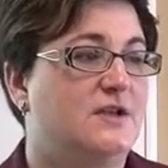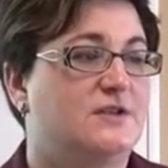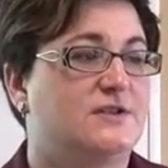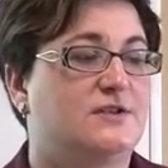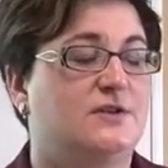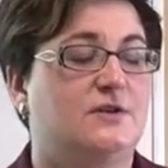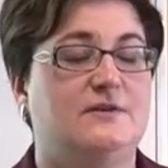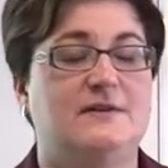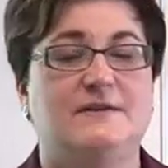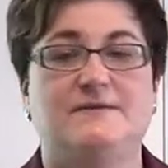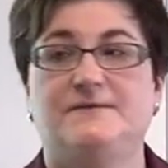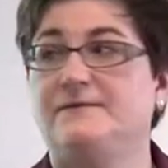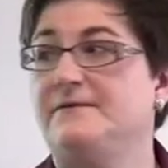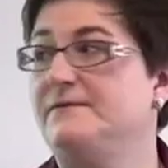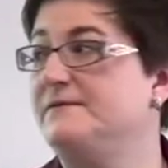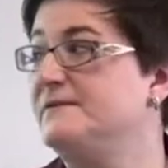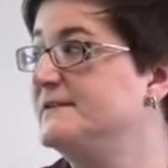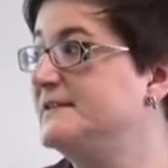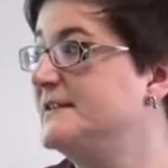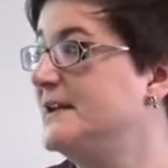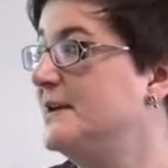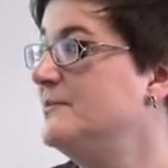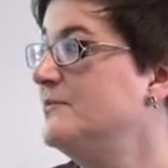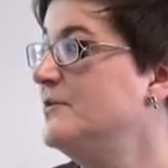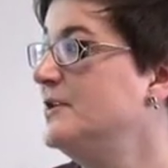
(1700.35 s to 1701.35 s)
So if
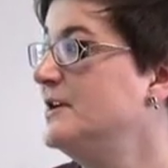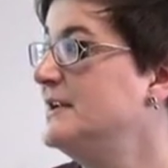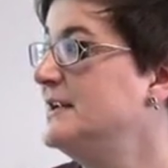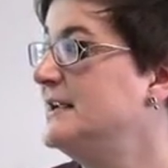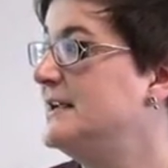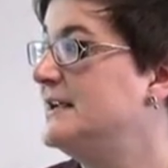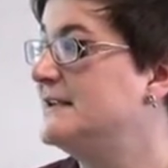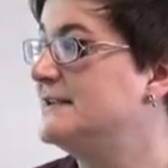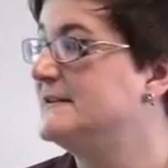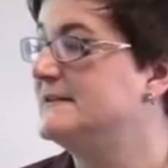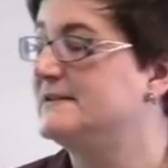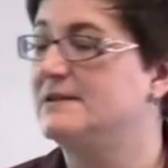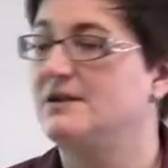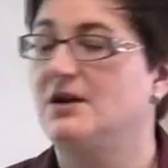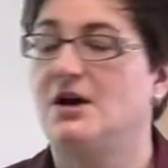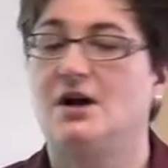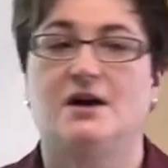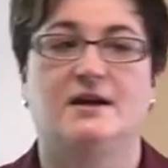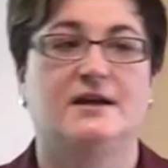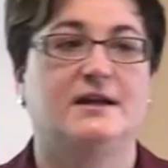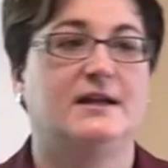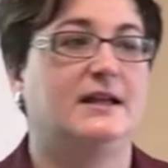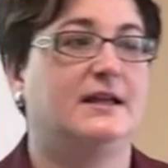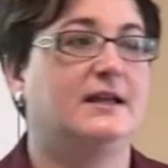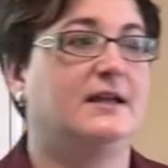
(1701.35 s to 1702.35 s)
someone is
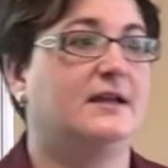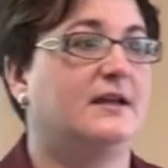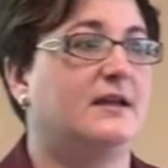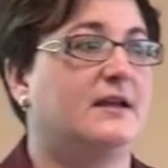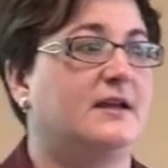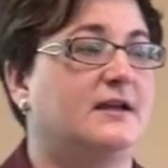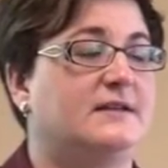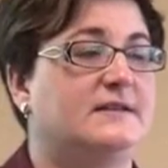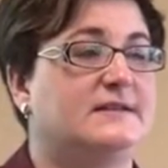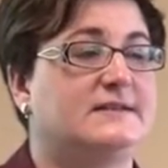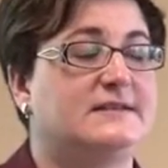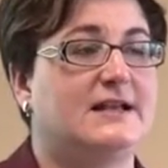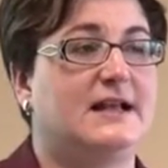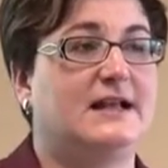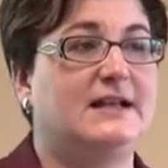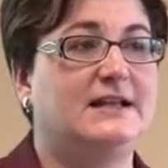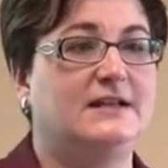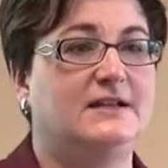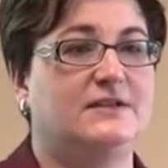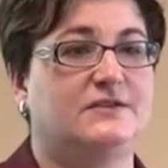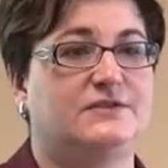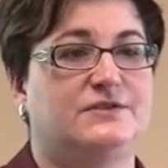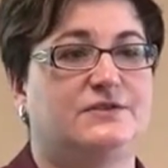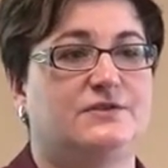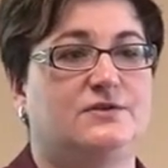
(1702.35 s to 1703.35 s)
talking, uh, is
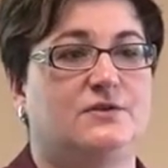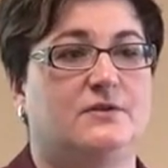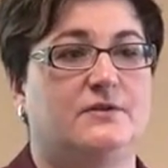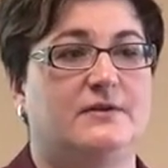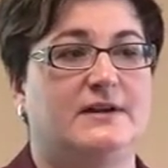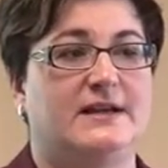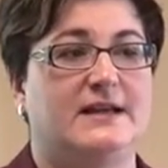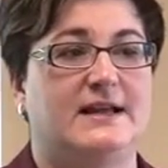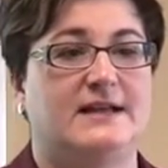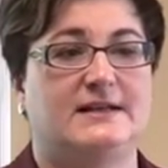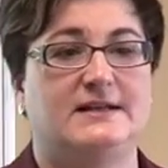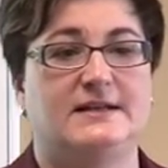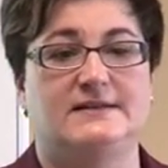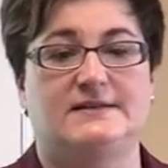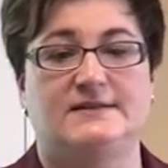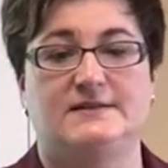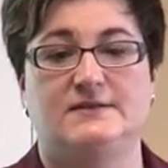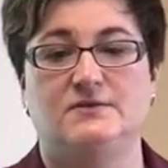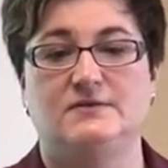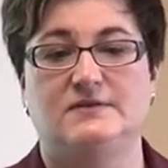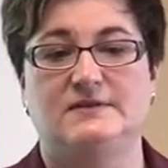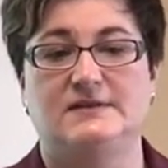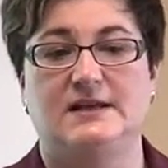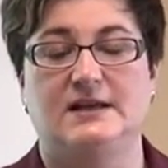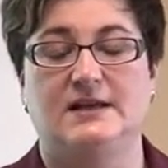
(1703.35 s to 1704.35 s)
telling a story and is
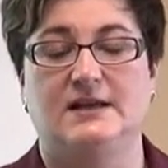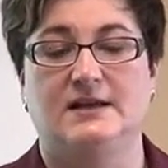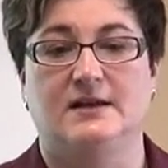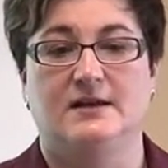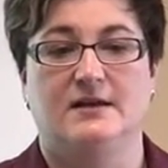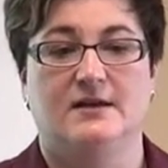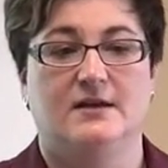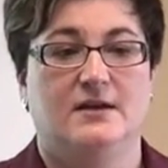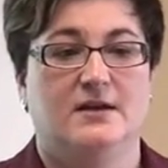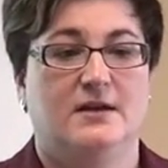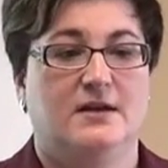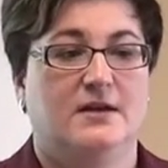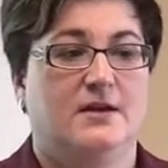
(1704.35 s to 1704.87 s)
using